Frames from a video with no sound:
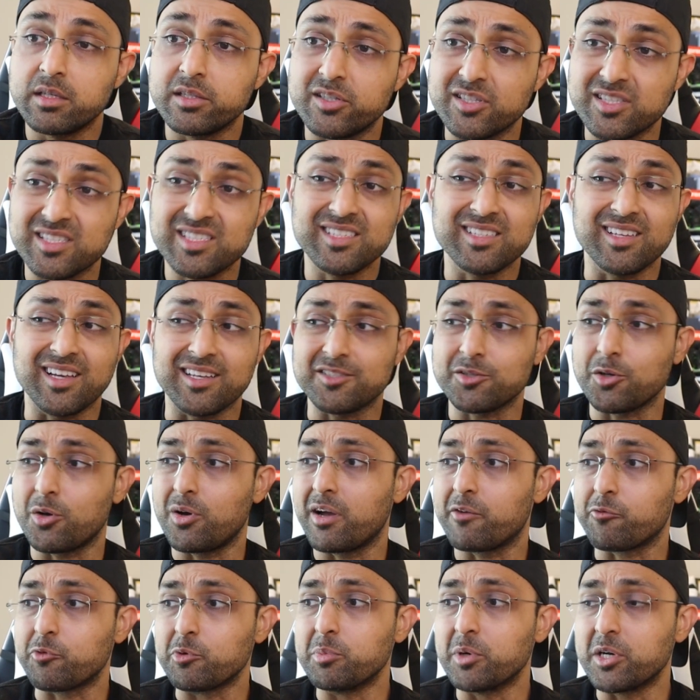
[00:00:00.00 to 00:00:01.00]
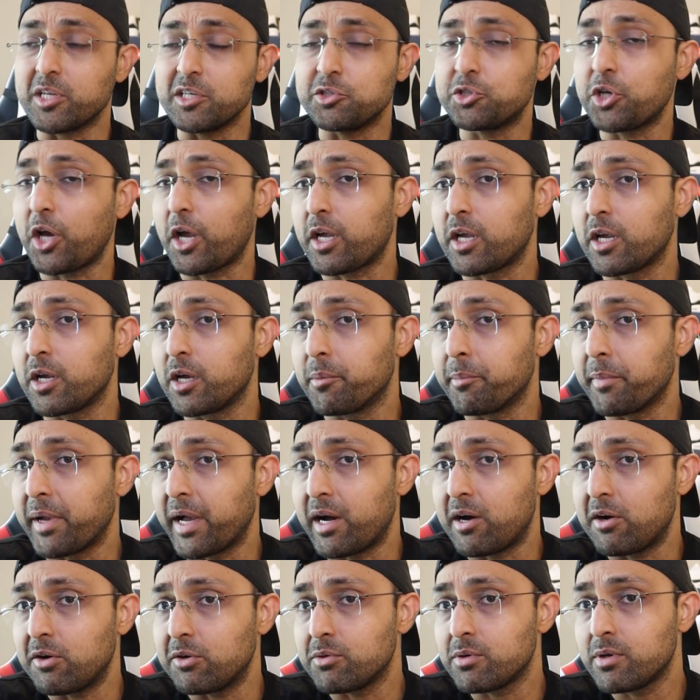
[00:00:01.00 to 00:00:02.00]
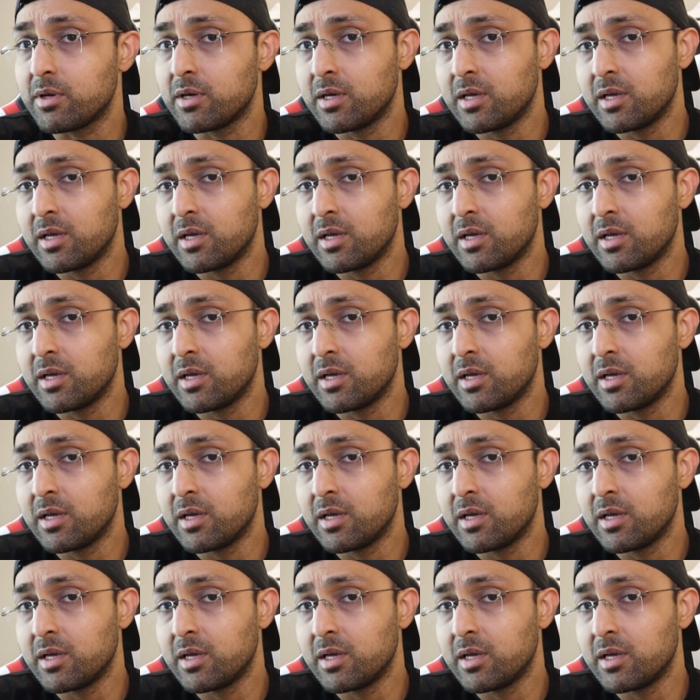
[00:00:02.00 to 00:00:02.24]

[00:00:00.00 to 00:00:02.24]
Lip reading: just because I saw everybody checking them out,